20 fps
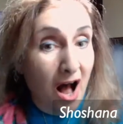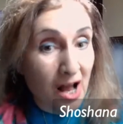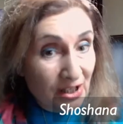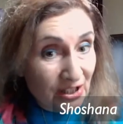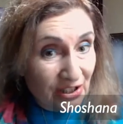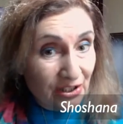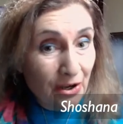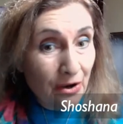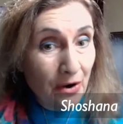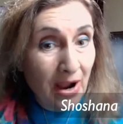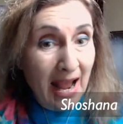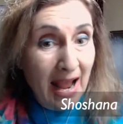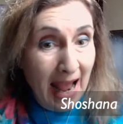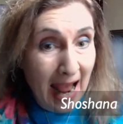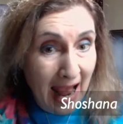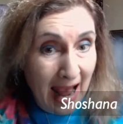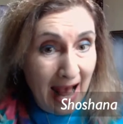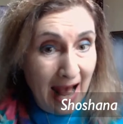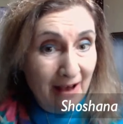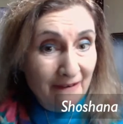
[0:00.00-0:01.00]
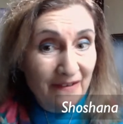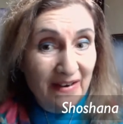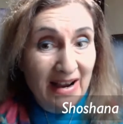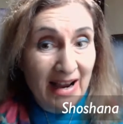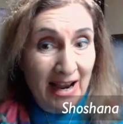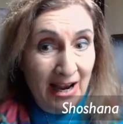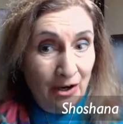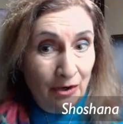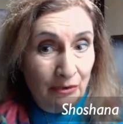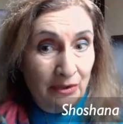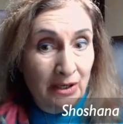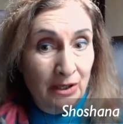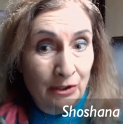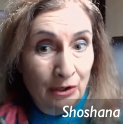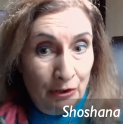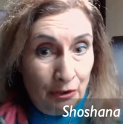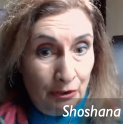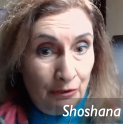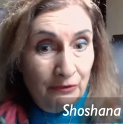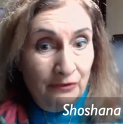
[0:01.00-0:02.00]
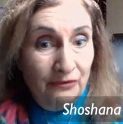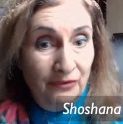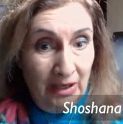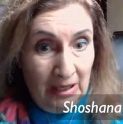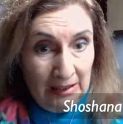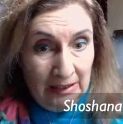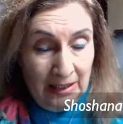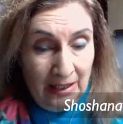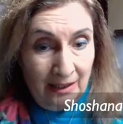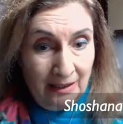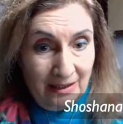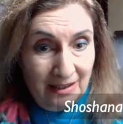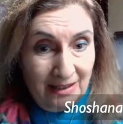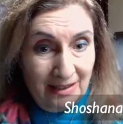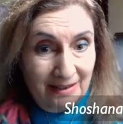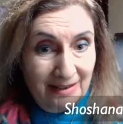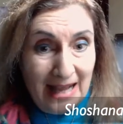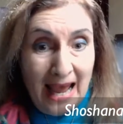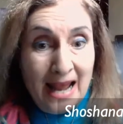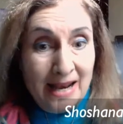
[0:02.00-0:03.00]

also have angry and hurt feelings.